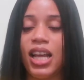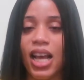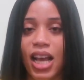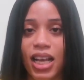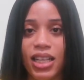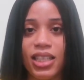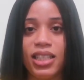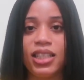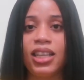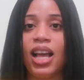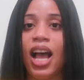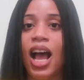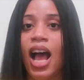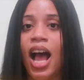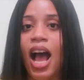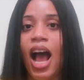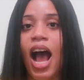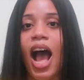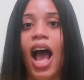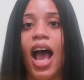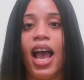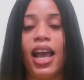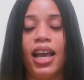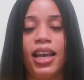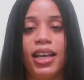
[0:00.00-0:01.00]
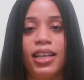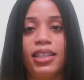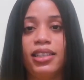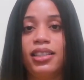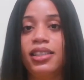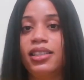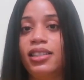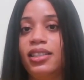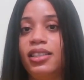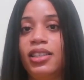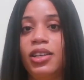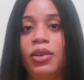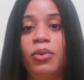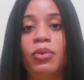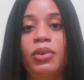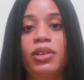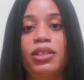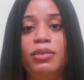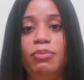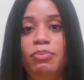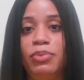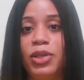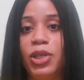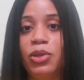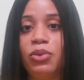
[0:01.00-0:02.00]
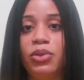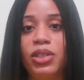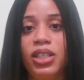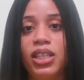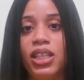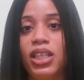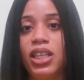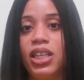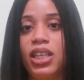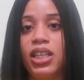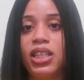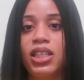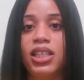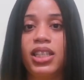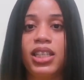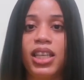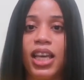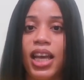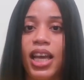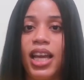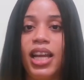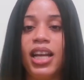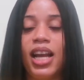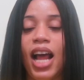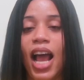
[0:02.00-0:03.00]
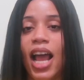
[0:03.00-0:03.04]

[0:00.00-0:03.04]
Yes, I deal with beauty, skin.